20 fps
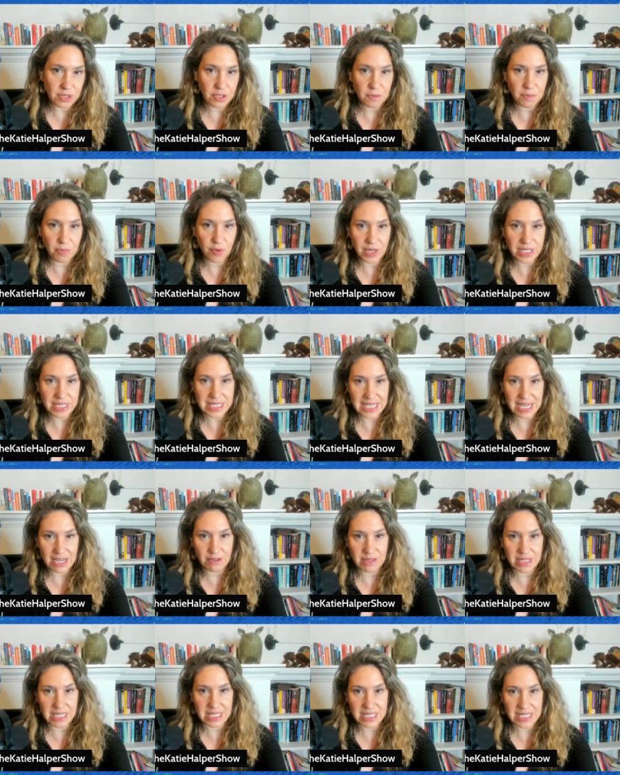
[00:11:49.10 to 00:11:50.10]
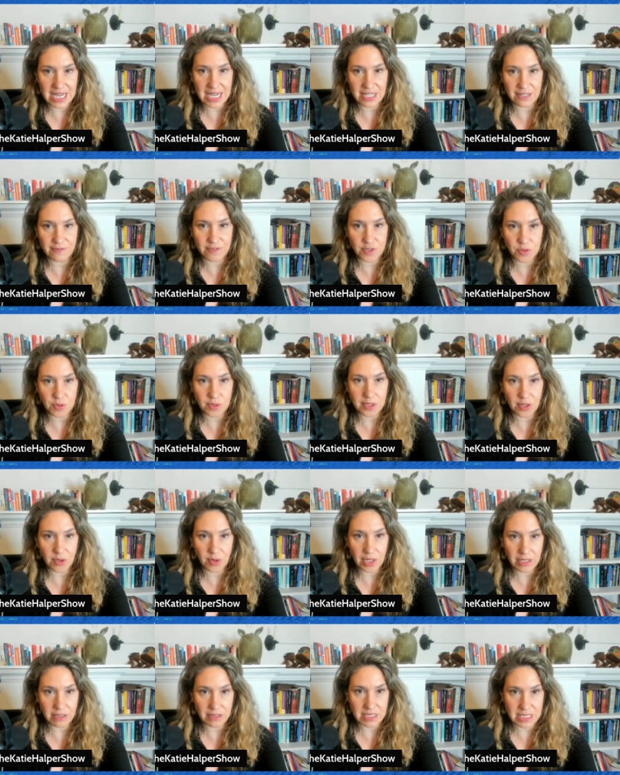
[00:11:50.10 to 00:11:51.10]
who points out this kind of dual
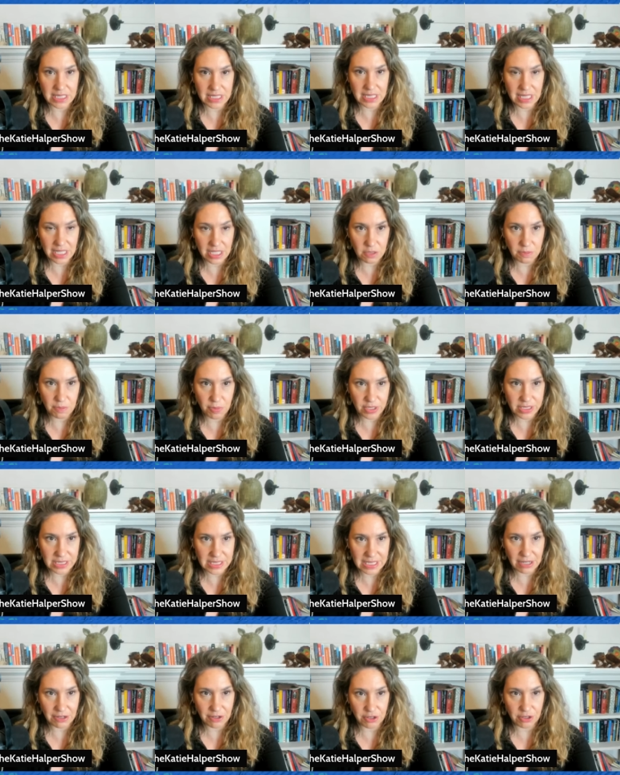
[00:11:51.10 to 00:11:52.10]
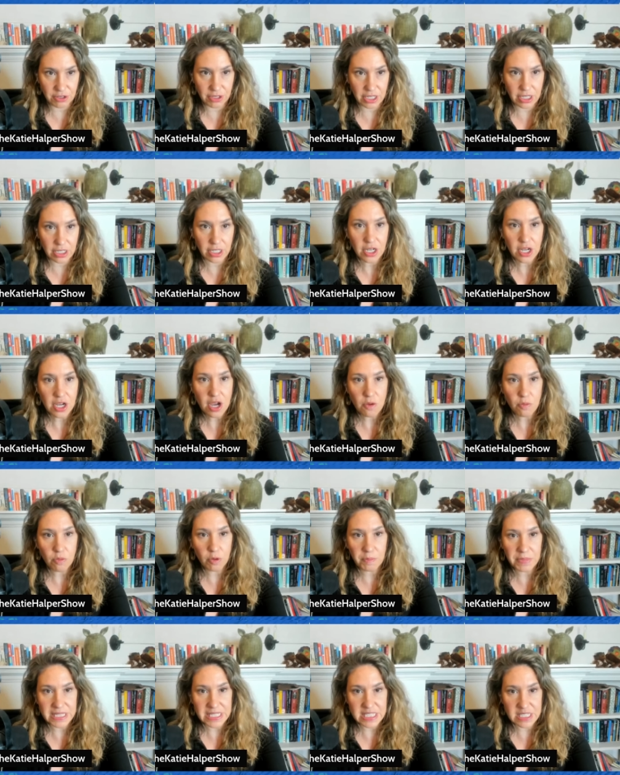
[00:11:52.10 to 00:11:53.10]
loyalty that you pointed out earlier will
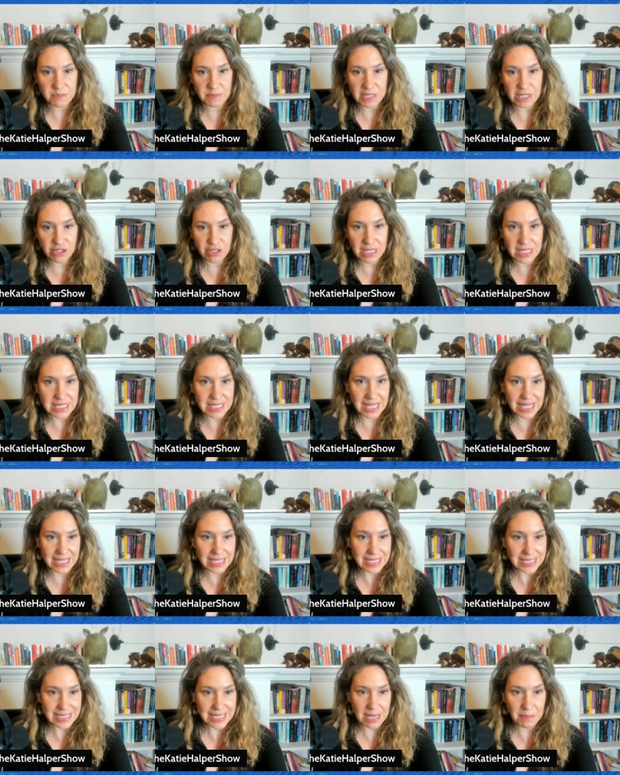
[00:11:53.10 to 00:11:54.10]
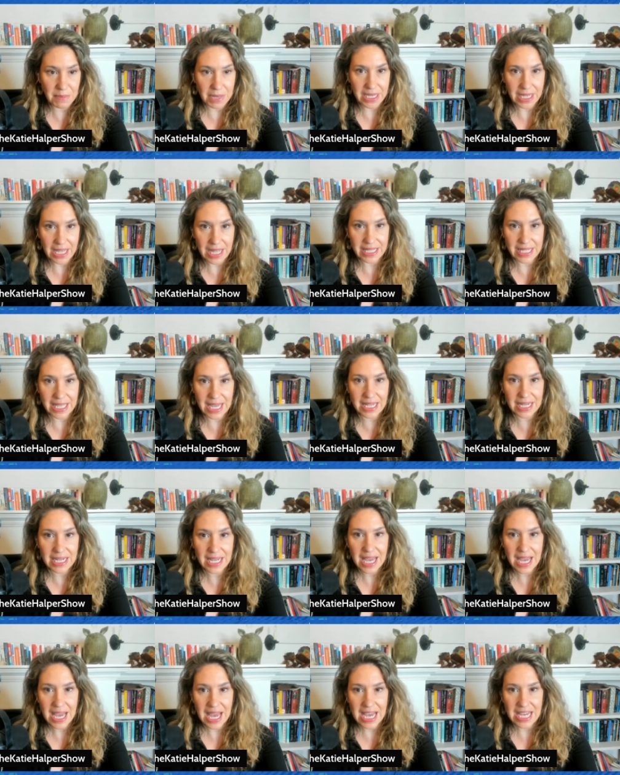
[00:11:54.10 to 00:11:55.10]
be smeared as an anti-Semite. And yet,
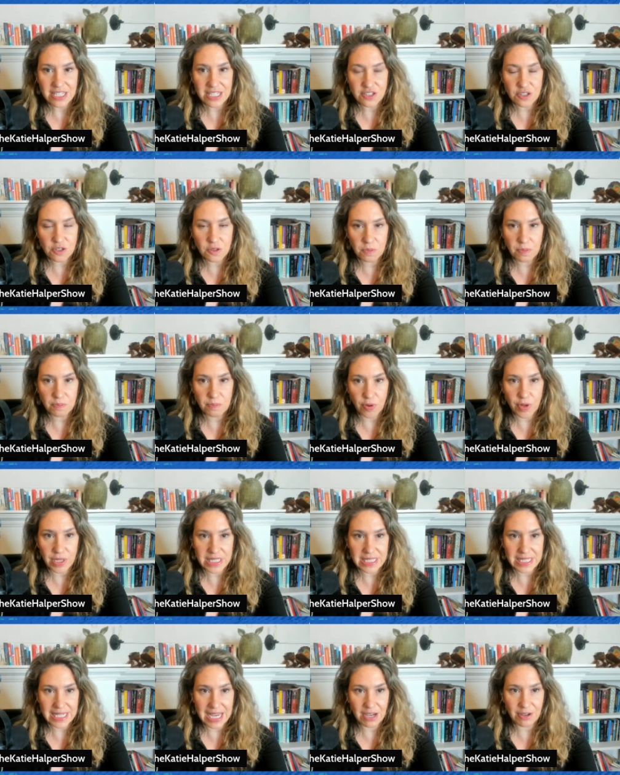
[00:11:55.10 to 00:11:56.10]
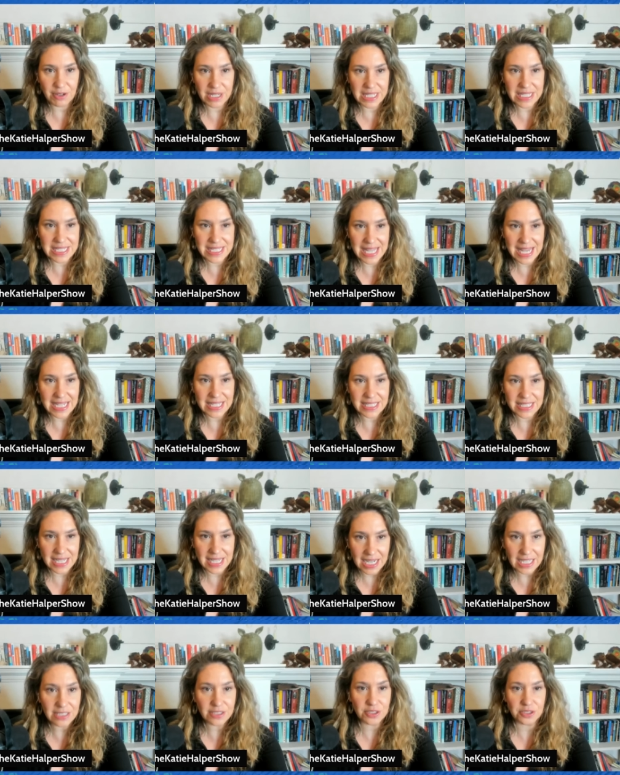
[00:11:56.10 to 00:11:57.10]
as you pointed out, it's
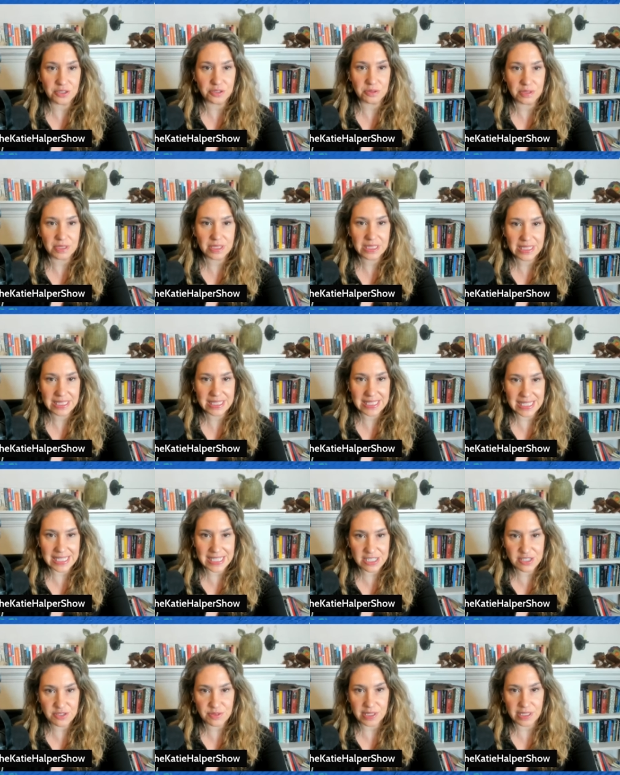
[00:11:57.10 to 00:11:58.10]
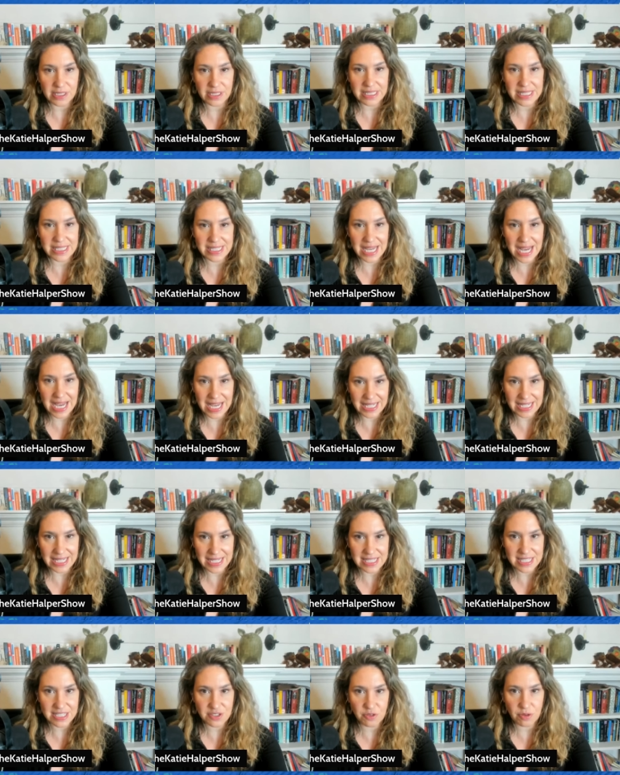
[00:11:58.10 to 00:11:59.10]
Netanyahu, it's Israel, it's
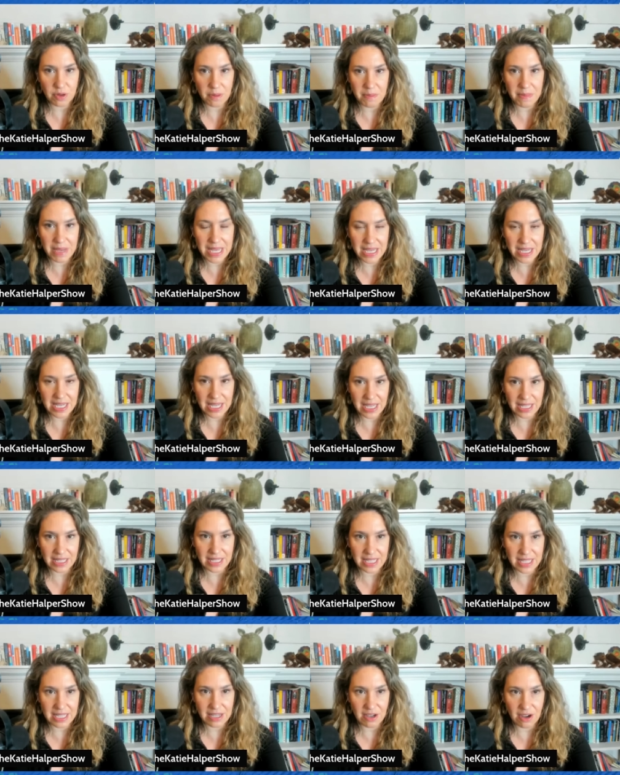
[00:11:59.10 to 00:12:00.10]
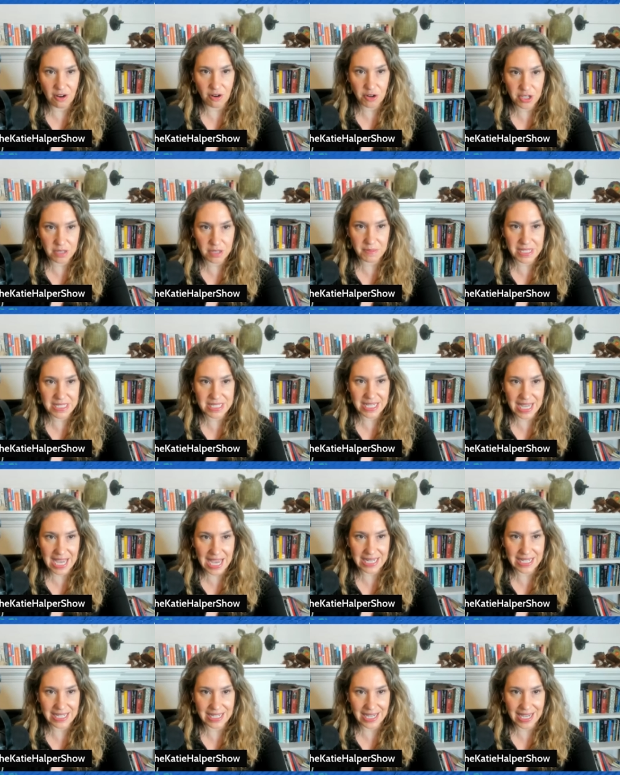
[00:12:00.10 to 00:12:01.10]
Zionists who are making the argument
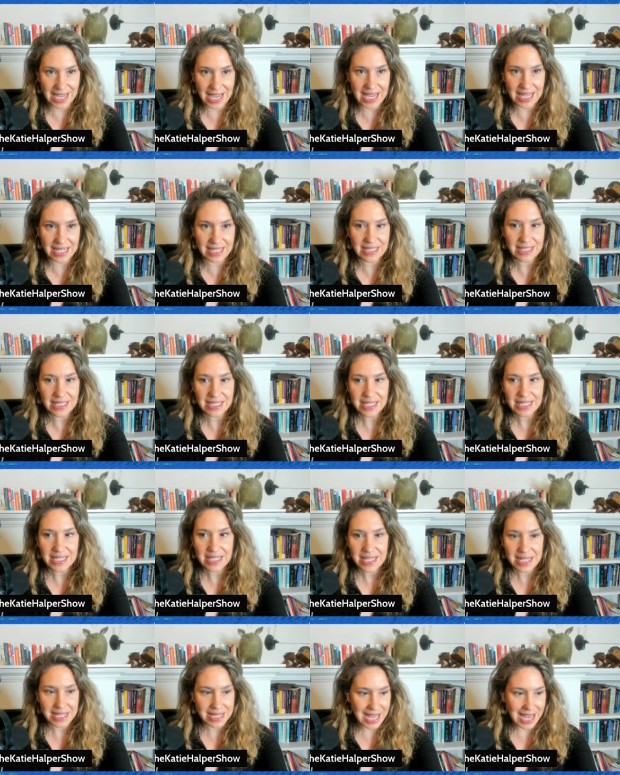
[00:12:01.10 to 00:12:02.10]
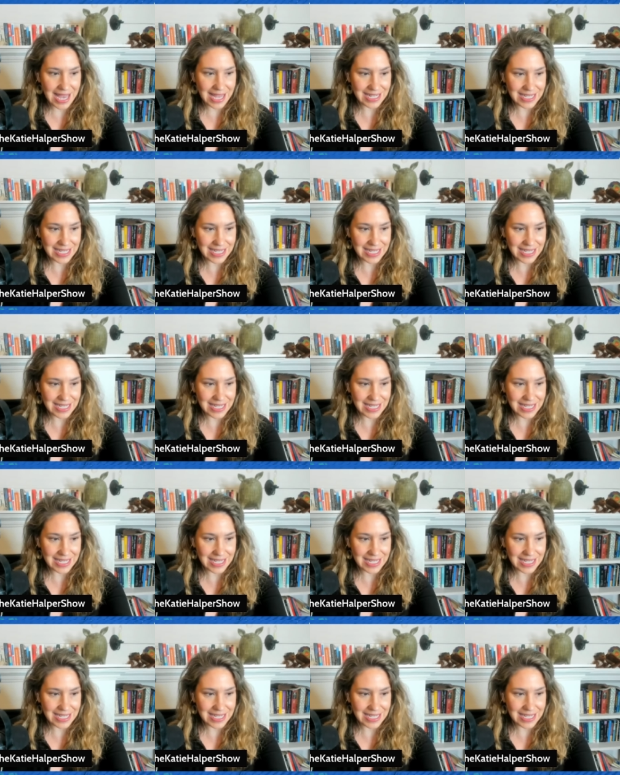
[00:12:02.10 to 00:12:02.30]
again and again that